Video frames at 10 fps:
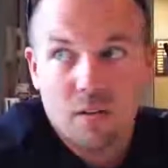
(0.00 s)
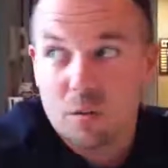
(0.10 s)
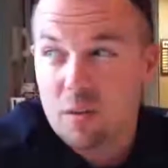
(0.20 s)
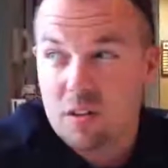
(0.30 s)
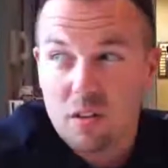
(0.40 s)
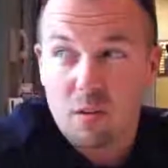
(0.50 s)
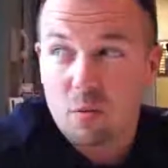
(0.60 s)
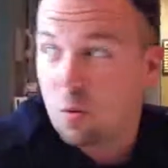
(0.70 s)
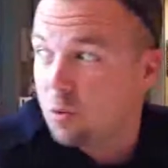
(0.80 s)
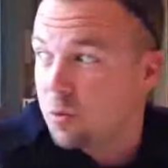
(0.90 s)
Some of these other
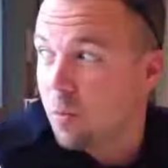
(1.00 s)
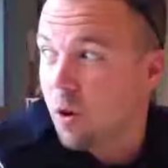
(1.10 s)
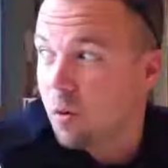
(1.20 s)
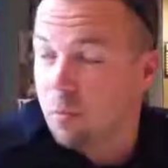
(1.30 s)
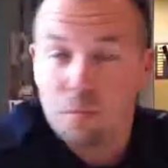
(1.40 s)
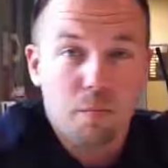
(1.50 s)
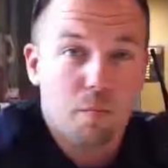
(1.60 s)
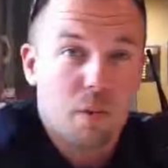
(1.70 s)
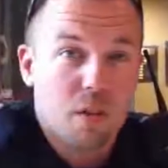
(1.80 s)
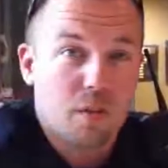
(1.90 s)
real small
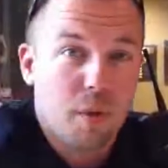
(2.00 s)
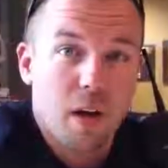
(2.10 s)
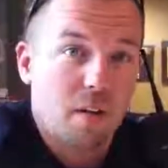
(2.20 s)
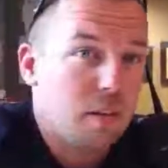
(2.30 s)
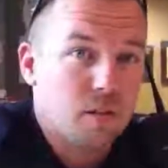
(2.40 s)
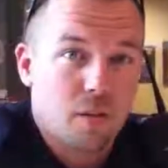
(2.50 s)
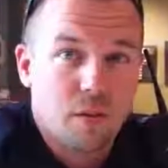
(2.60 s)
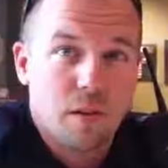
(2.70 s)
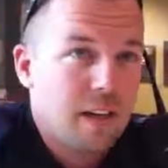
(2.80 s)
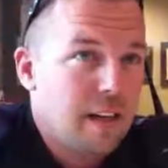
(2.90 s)
municipalities
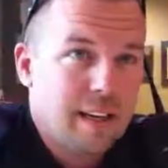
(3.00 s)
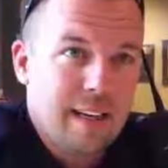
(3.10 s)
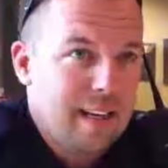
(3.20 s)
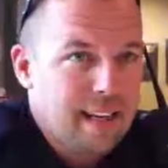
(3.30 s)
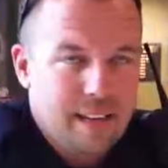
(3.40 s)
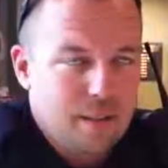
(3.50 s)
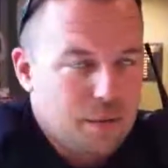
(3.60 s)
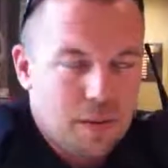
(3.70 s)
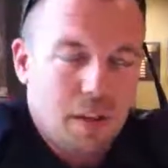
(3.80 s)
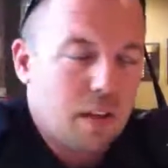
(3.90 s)

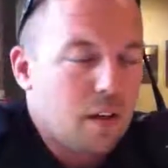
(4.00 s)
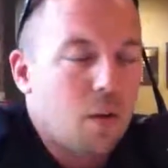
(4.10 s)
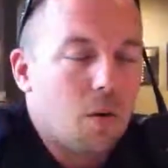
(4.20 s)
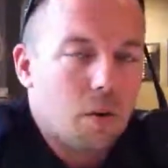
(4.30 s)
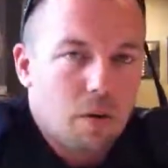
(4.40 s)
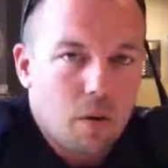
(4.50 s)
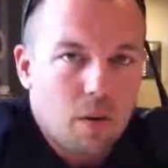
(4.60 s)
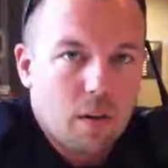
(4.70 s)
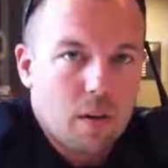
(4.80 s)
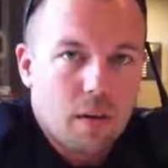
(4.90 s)
there's nothing at all going
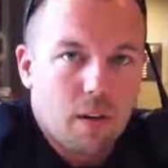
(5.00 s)
on.